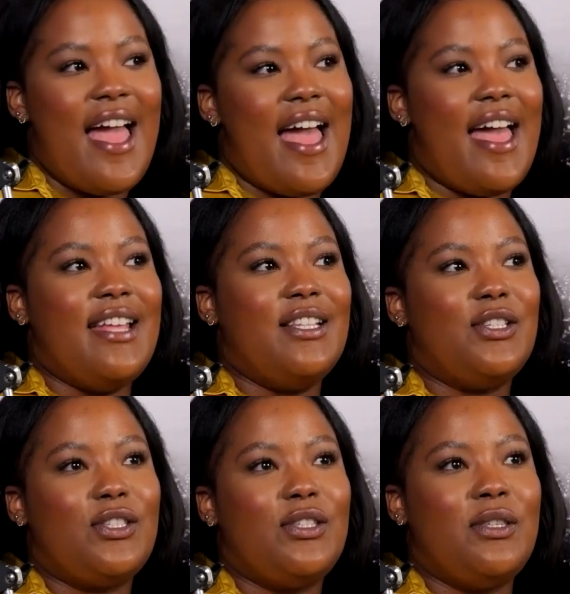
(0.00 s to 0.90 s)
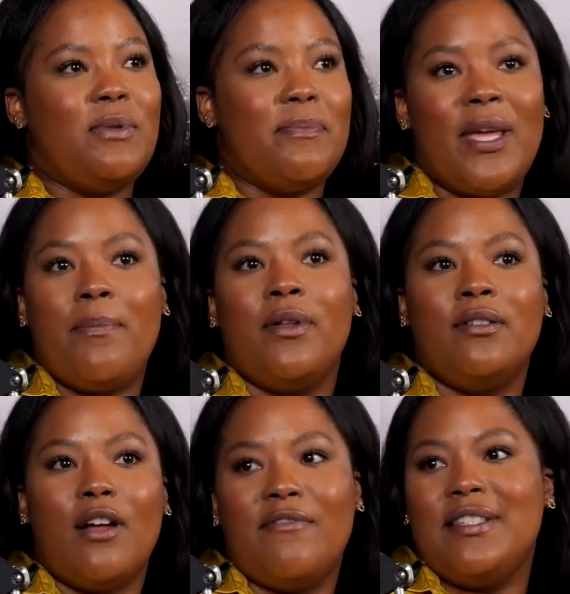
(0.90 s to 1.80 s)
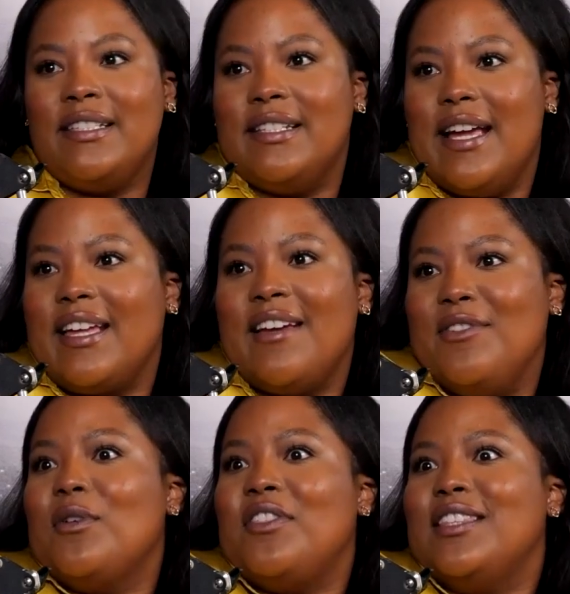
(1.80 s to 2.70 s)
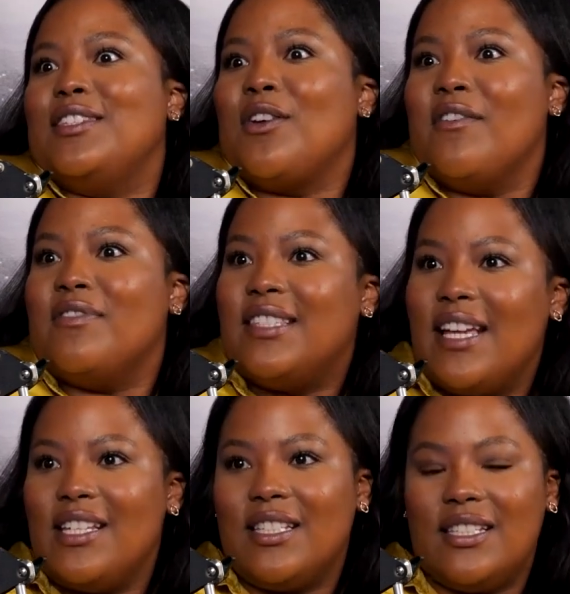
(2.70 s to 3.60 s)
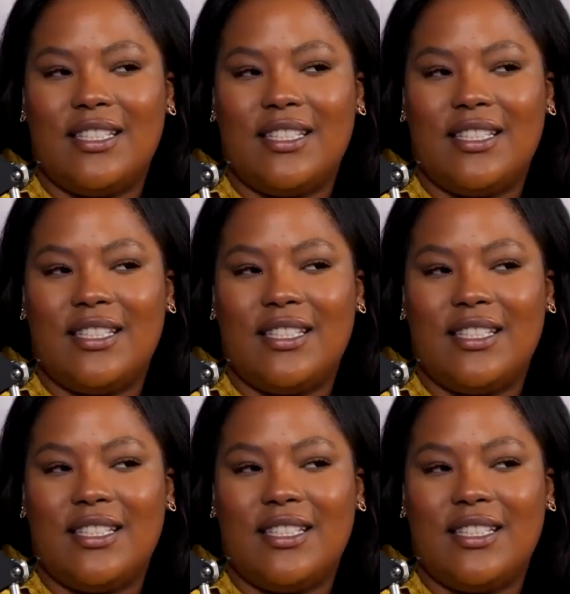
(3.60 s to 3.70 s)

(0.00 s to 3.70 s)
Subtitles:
And the people obviously like having authentic conversations.